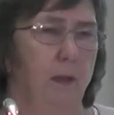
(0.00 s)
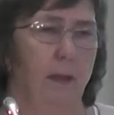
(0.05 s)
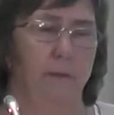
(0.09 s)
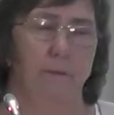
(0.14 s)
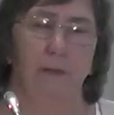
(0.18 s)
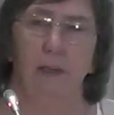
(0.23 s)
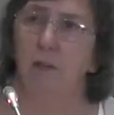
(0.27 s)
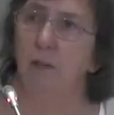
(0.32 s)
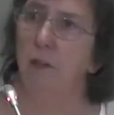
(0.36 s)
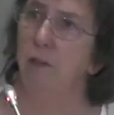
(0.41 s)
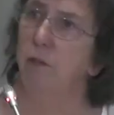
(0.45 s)

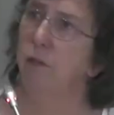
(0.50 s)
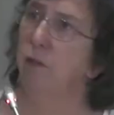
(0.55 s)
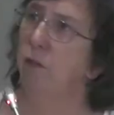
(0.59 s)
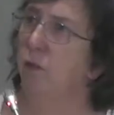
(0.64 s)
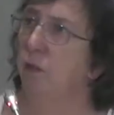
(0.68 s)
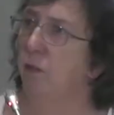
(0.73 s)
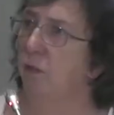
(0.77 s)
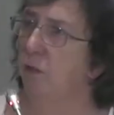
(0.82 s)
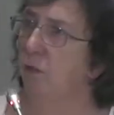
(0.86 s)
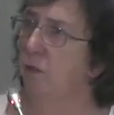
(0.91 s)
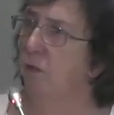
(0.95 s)
And that other
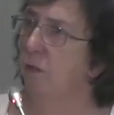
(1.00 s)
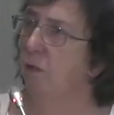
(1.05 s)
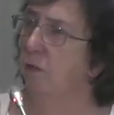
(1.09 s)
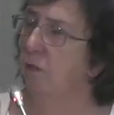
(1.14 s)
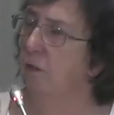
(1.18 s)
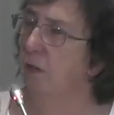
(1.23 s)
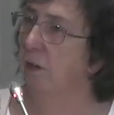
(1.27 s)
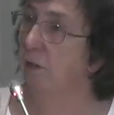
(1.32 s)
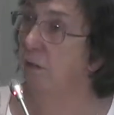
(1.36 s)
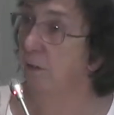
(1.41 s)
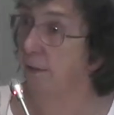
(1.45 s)
assistance
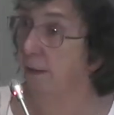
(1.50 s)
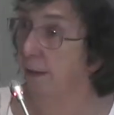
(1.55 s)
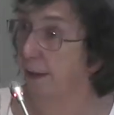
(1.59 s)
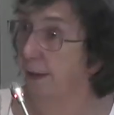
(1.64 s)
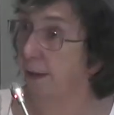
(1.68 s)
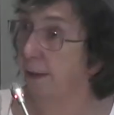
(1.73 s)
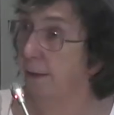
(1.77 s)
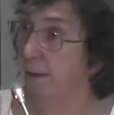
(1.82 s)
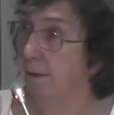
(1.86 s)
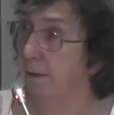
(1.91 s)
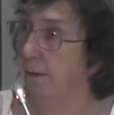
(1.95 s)
is things
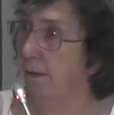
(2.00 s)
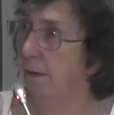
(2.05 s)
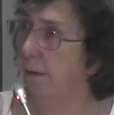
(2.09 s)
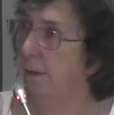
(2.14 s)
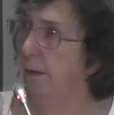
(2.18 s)
like